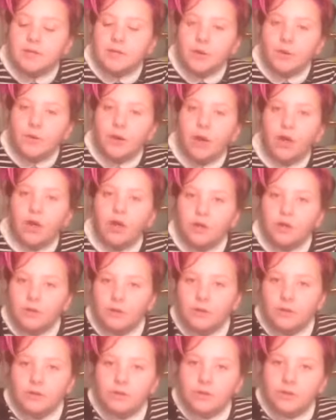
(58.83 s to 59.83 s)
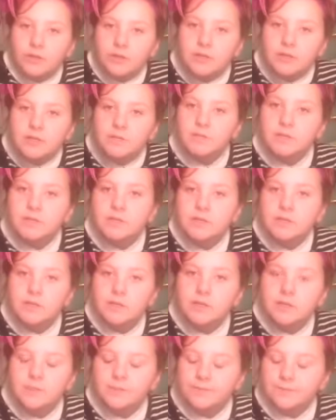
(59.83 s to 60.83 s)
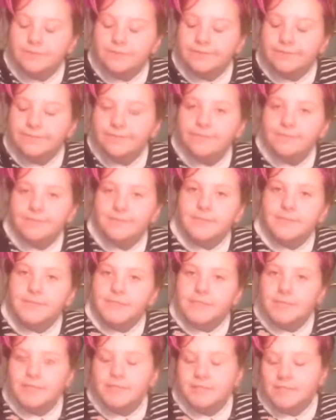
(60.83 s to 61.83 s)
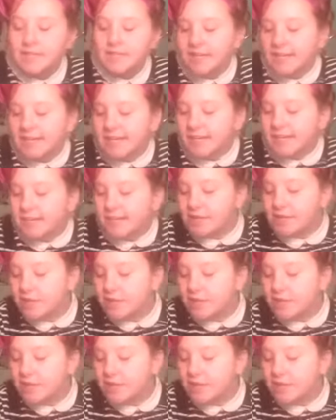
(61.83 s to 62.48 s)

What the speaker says: they were all for Christmas. Yeah,